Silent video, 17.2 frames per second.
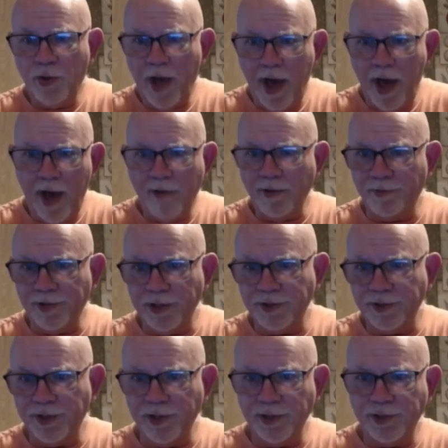have a
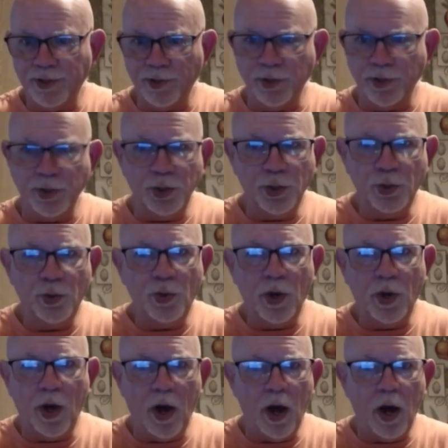business or you
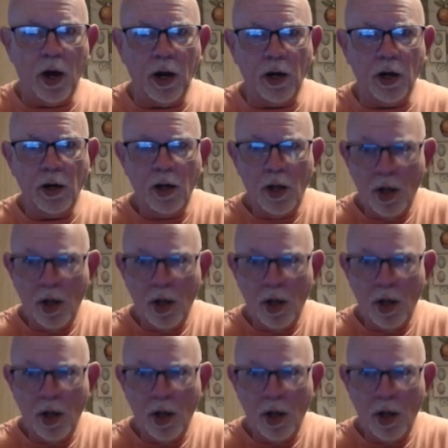are